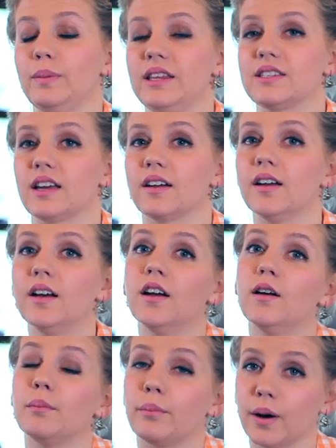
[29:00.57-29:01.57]
pizza.
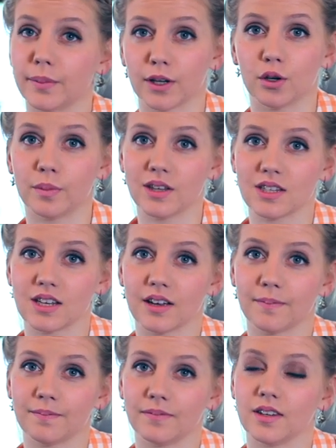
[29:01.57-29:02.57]
Barbecue pizza
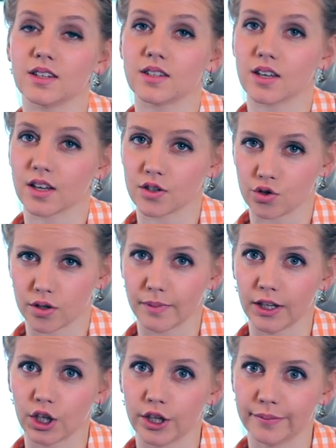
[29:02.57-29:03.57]
is
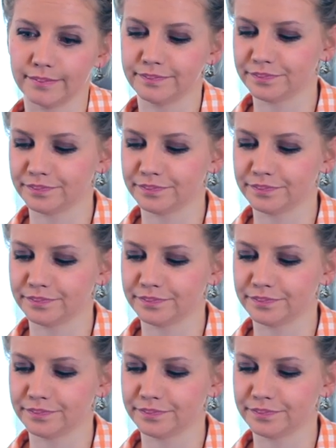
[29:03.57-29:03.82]
extremely good.